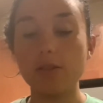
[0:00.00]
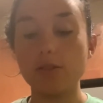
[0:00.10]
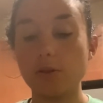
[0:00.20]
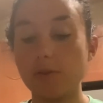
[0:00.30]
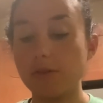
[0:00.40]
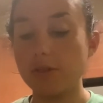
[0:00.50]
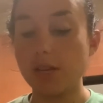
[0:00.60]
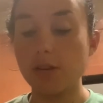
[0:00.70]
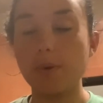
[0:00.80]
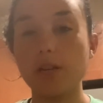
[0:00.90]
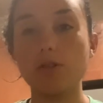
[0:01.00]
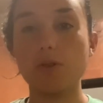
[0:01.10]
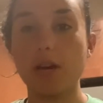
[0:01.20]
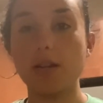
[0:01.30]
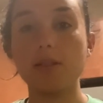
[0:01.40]
So if there's any way to
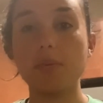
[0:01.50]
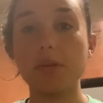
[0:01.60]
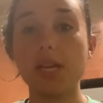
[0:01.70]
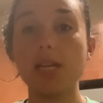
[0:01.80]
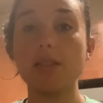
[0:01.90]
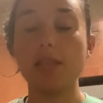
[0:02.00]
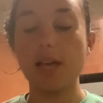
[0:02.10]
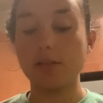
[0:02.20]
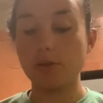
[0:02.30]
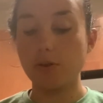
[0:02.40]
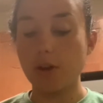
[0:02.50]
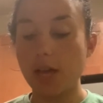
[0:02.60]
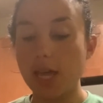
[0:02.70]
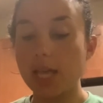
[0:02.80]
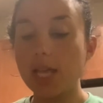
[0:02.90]
try to eliminate it, that's
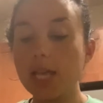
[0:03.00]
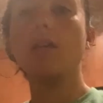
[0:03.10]
great.